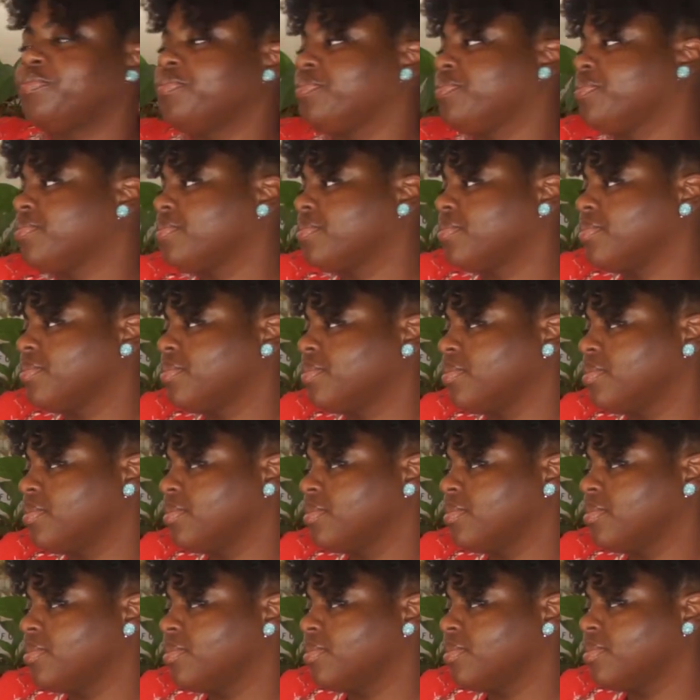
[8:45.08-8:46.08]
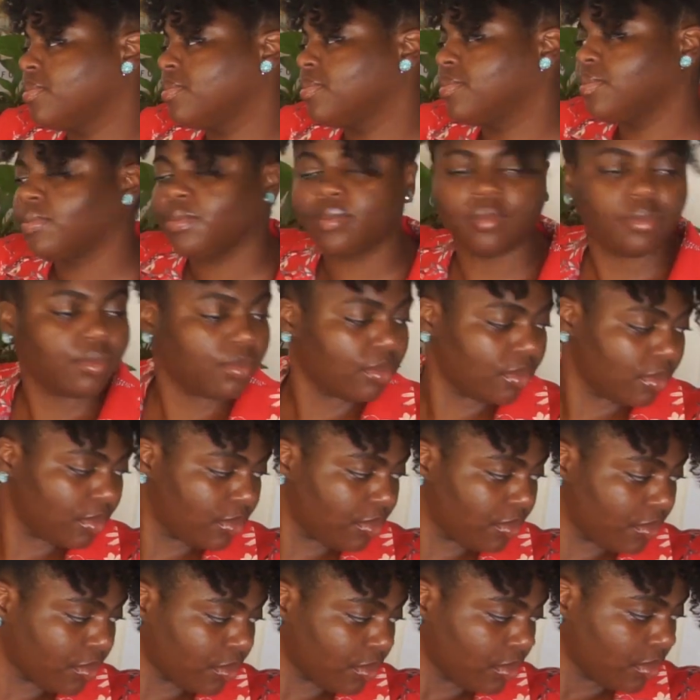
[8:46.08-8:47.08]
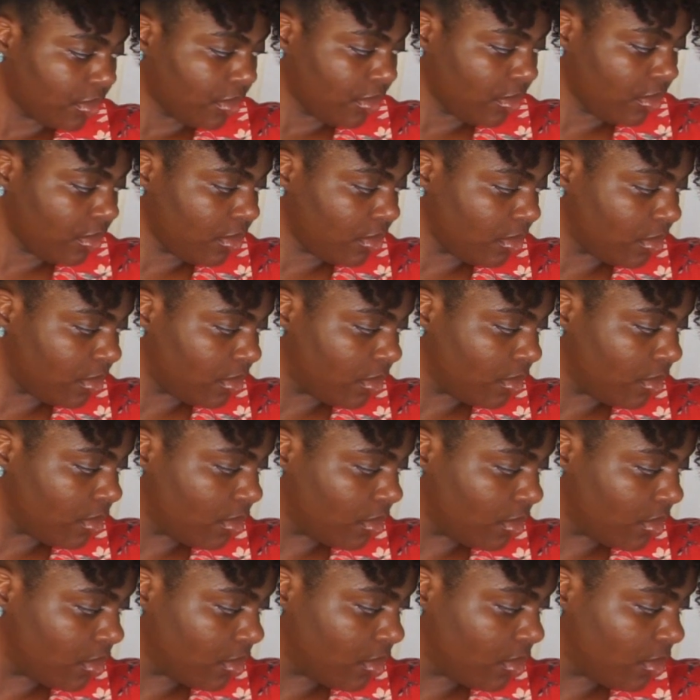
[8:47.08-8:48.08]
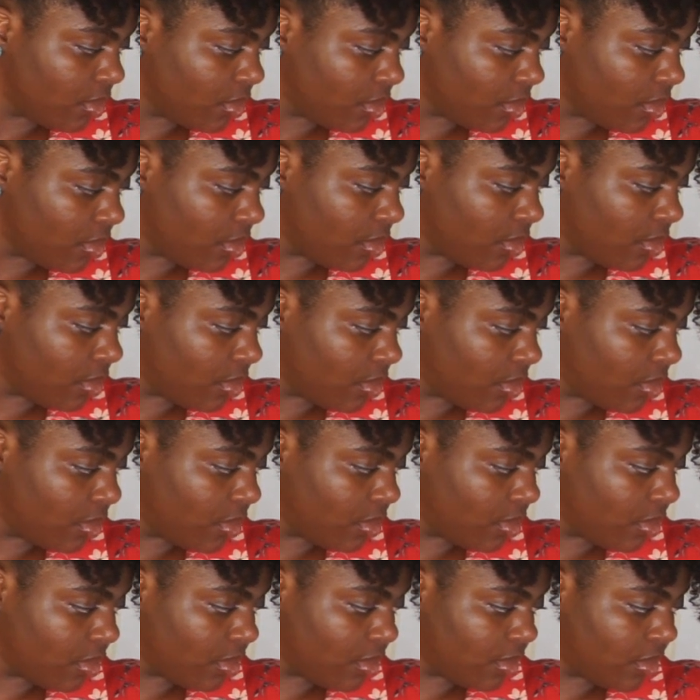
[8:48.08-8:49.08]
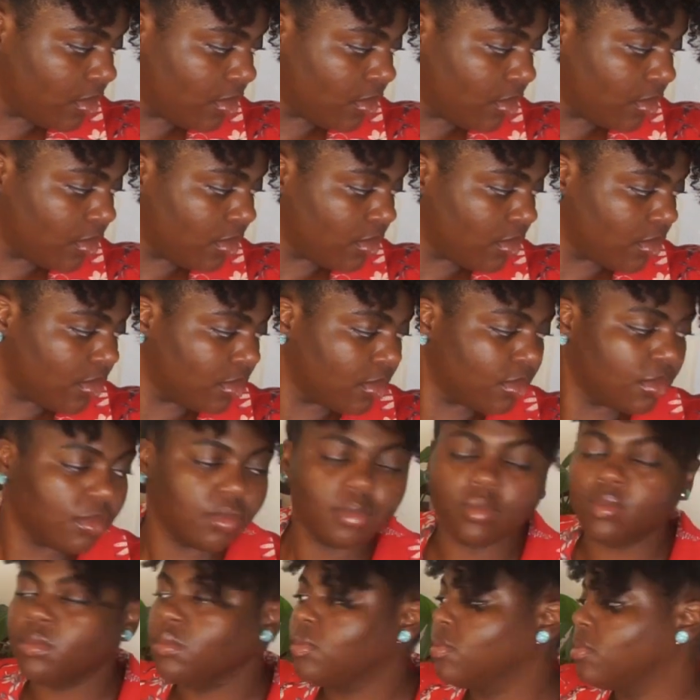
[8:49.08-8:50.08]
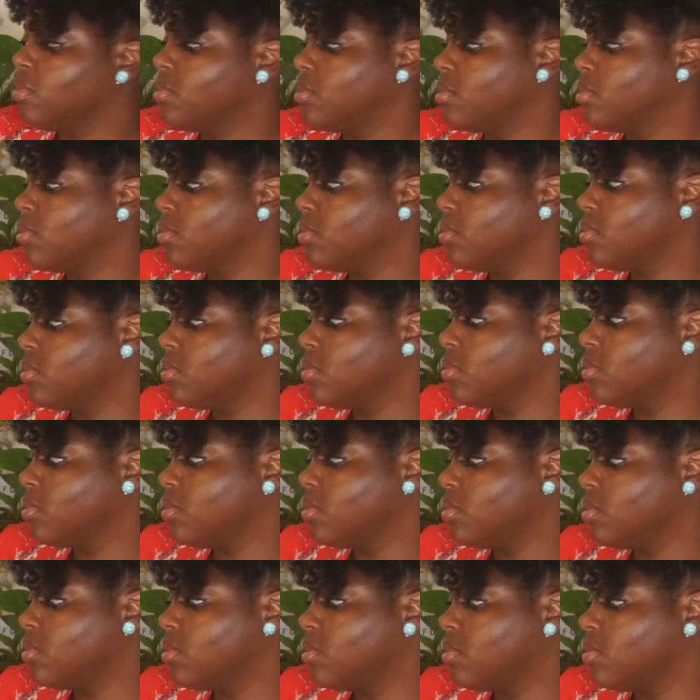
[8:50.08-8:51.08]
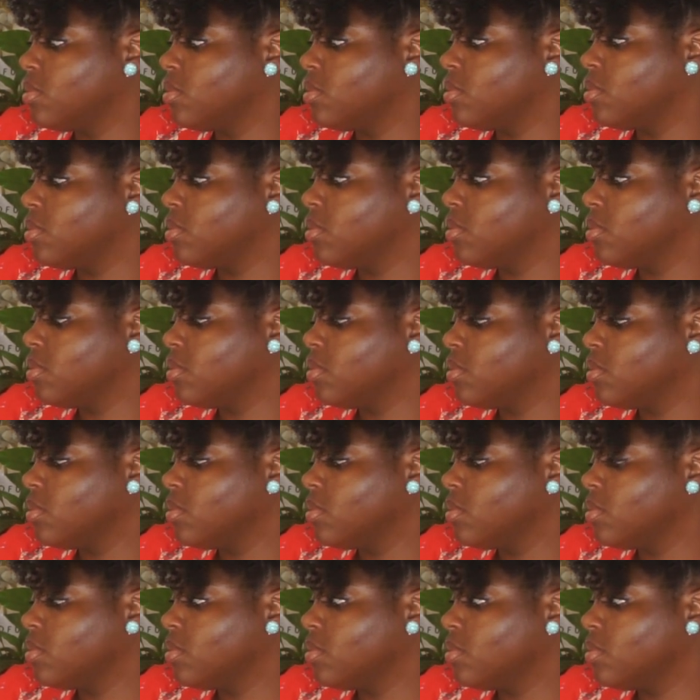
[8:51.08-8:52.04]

No words are spoken by the person on screen.